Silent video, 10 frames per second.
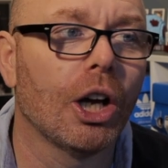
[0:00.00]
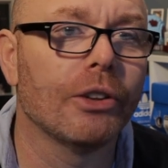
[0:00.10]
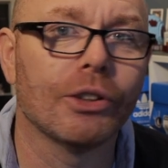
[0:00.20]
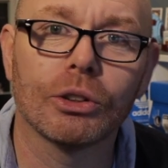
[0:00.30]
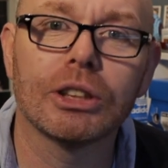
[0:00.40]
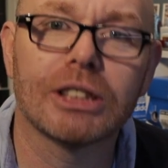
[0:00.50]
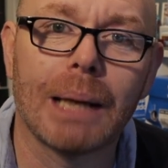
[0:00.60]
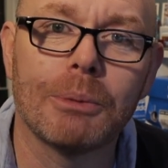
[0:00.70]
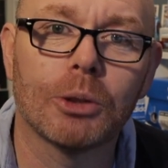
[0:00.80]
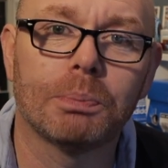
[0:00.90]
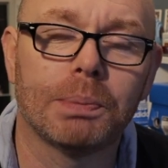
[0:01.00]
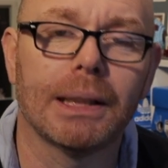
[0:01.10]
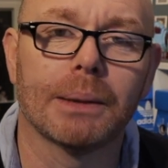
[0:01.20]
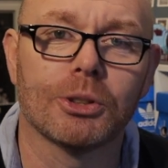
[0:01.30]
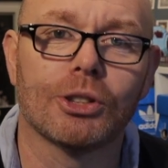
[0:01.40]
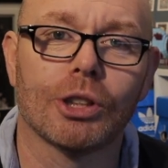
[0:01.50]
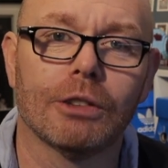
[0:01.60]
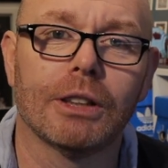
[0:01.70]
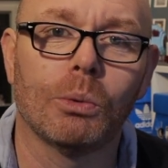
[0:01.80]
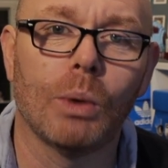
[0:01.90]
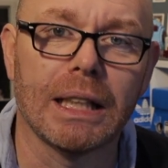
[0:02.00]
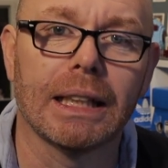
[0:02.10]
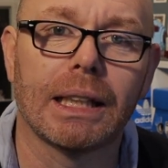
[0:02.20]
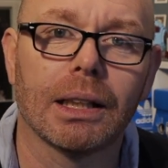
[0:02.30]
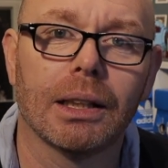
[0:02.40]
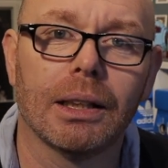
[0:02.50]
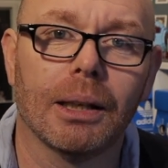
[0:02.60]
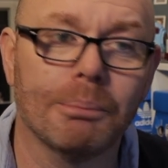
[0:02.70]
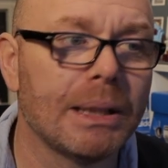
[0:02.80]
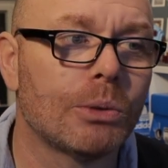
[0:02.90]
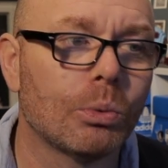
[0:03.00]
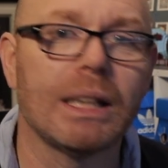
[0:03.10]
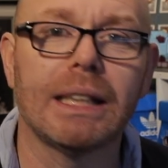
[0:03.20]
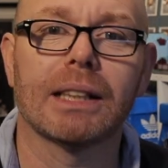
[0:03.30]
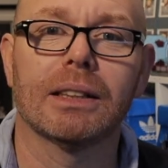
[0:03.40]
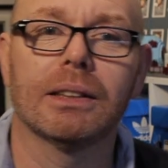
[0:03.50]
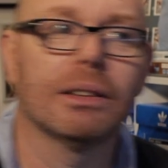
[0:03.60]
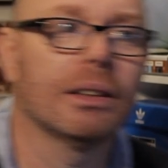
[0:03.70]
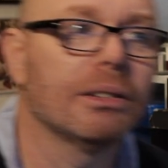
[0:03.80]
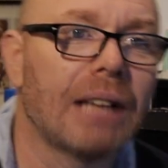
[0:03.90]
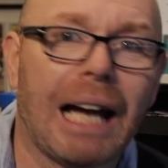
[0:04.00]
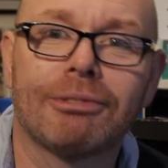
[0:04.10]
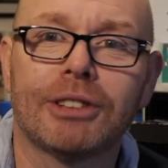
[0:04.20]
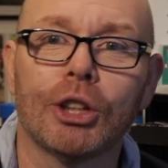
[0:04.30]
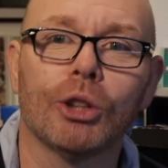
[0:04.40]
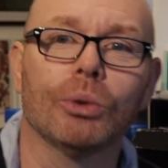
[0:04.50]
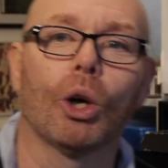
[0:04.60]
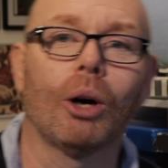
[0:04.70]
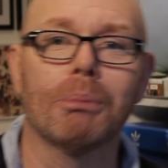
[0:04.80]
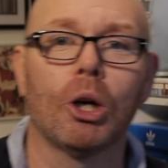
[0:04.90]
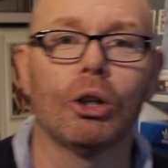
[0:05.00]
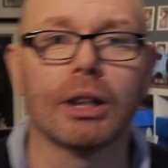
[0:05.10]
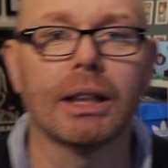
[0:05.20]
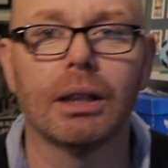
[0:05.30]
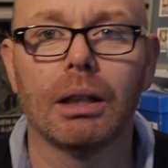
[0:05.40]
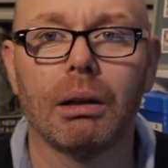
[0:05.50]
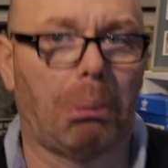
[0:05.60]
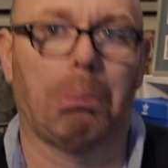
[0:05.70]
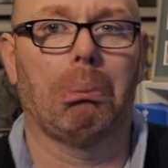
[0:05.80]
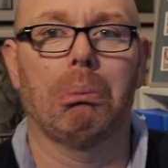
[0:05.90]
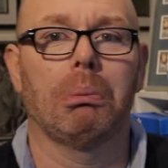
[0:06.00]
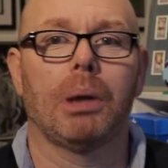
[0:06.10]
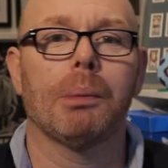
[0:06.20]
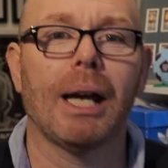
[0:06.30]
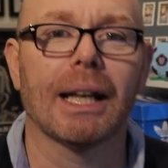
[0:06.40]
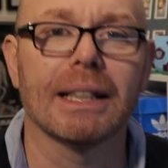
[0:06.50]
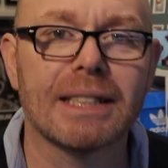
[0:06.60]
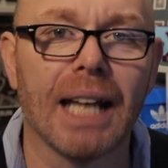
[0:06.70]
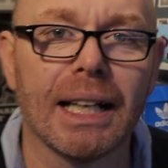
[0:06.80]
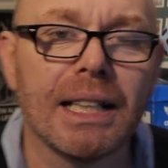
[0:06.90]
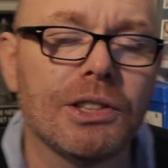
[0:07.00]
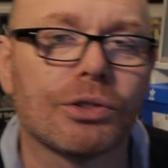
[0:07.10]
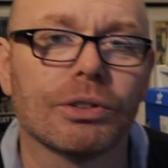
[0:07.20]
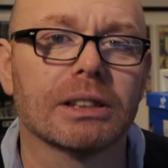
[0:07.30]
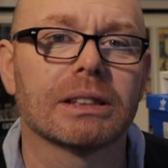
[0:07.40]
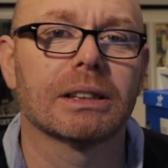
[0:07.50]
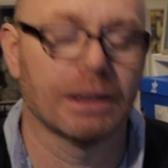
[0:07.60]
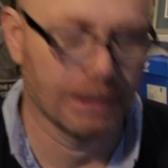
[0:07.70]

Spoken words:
and the only time you could play was during a week, a midweek afternoon or morning? You might get 10 entries.